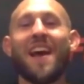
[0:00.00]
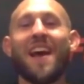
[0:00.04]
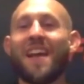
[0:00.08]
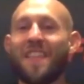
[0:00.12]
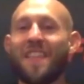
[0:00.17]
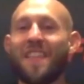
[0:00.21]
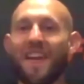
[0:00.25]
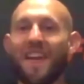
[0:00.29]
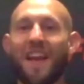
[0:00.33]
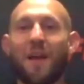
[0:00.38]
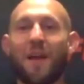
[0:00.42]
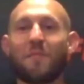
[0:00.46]

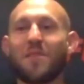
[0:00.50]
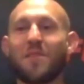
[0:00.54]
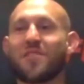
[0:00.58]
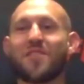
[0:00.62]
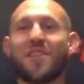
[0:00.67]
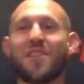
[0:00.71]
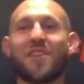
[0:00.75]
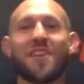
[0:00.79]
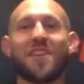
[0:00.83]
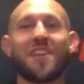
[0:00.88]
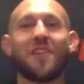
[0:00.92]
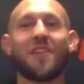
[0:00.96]
They got me
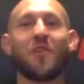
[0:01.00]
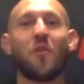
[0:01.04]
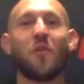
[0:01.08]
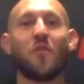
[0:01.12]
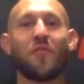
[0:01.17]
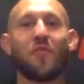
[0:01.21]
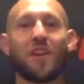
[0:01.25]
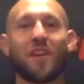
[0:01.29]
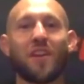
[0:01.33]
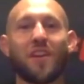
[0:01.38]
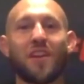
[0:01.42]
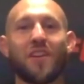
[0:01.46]
singing over
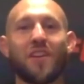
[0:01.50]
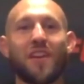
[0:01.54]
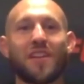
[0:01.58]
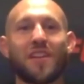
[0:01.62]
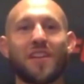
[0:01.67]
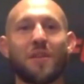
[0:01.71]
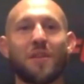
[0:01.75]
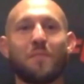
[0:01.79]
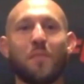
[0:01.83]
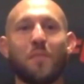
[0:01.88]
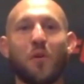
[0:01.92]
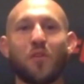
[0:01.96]
here at
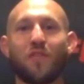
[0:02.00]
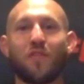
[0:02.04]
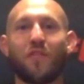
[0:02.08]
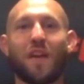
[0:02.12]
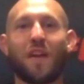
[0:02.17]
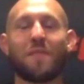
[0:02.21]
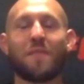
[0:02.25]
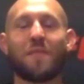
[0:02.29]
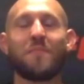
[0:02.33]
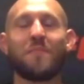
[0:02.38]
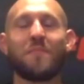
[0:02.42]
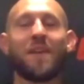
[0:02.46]
the post
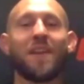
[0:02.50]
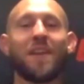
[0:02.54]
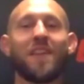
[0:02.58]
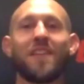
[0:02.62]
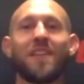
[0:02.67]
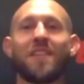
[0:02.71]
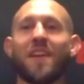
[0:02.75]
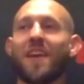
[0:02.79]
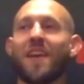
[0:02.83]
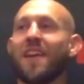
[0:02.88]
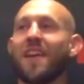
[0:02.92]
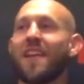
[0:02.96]
fight
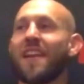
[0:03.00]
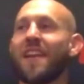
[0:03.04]
media day.